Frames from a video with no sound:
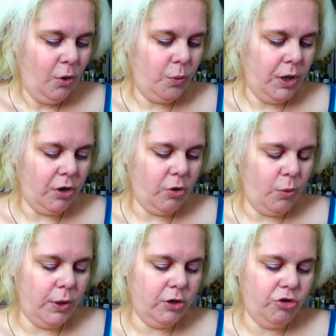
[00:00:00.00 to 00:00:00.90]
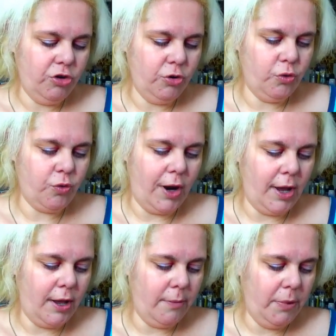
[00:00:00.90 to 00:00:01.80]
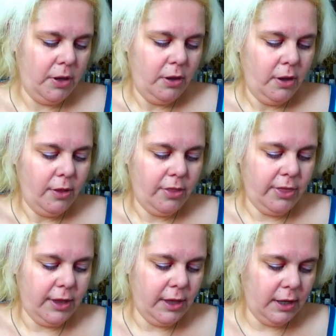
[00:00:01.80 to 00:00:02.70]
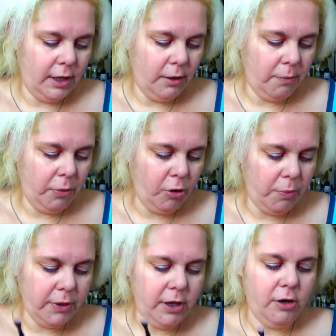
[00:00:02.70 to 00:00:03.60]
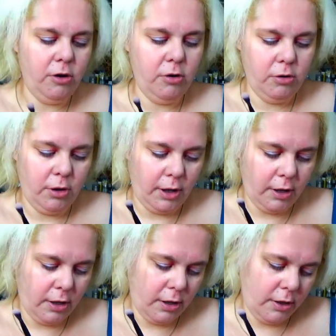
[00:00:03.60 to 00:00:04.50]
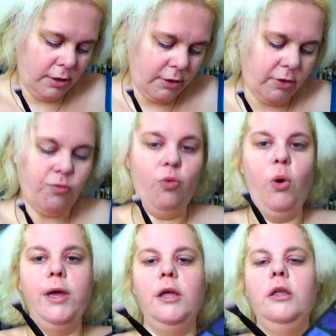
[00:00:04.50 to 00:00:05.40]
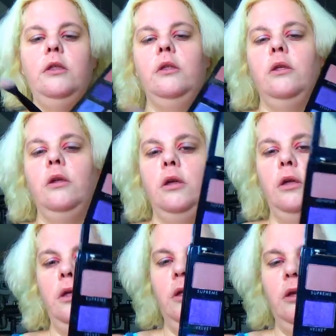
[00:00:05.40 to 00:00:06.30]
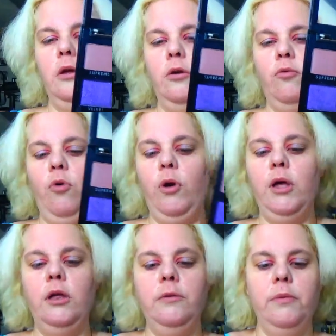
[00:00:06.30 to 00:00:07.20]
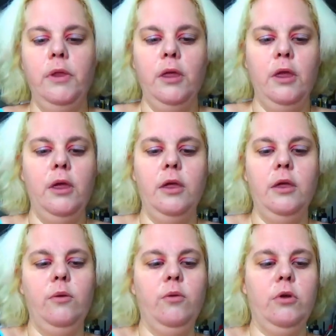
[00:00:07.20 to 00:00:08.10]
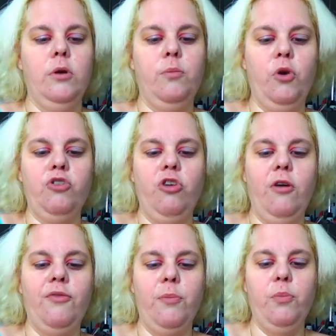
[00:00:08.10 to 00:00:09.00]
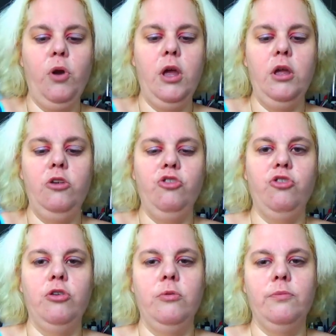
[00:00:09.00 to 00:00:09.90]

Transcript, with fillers: We are going to grab the purple here. Uh, it's Royal. Royal. I'm going to brush off the brush.